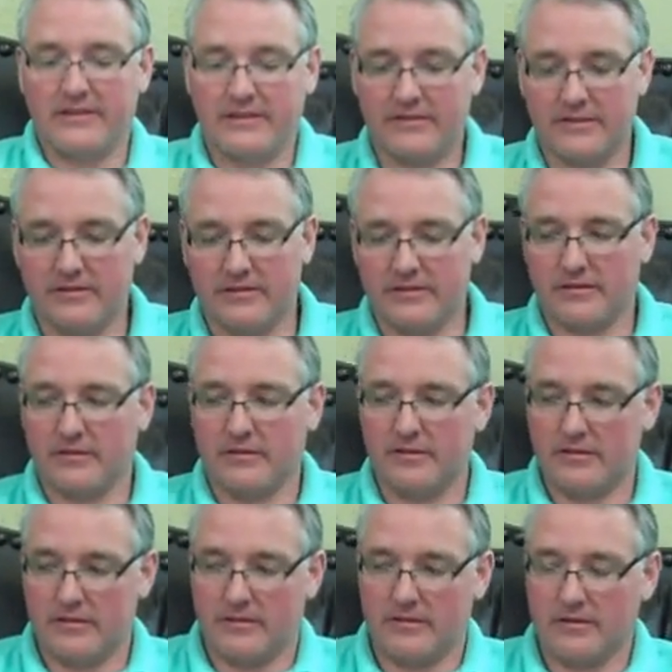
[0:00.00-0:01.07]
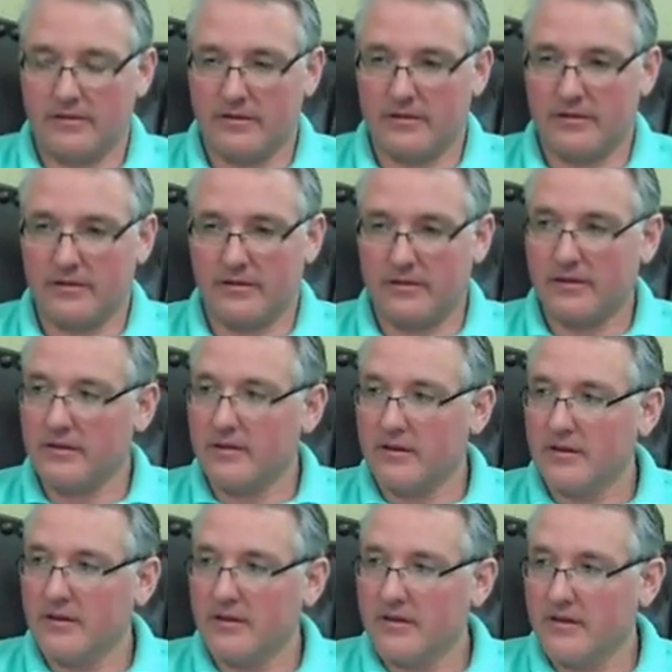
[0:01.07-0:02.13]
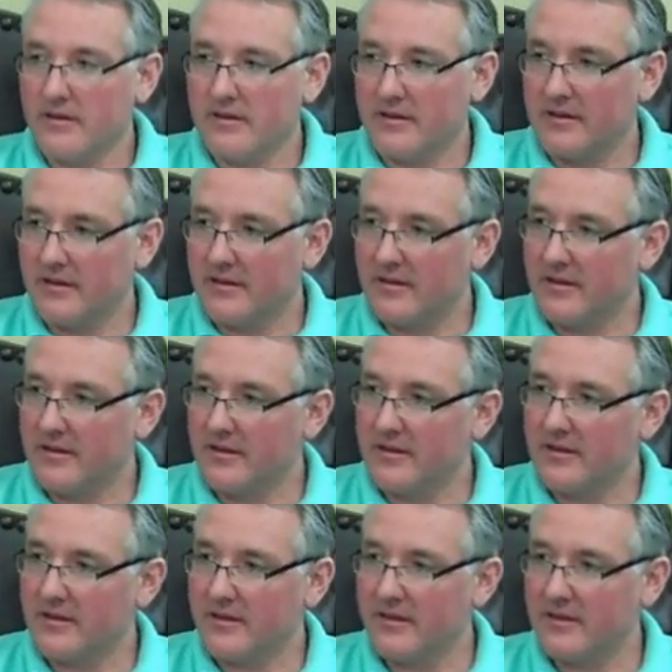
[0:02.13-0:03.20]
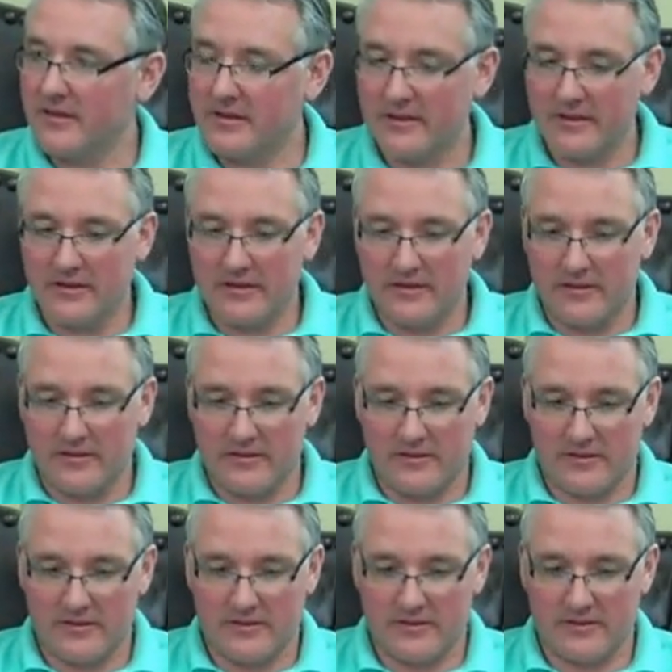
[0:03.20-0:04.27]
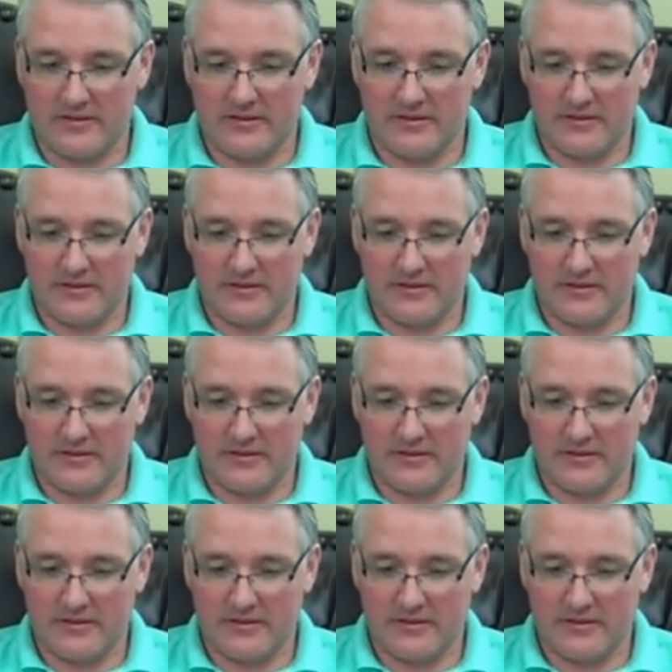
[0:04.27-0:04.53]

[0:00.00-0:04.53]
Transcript: [no speech]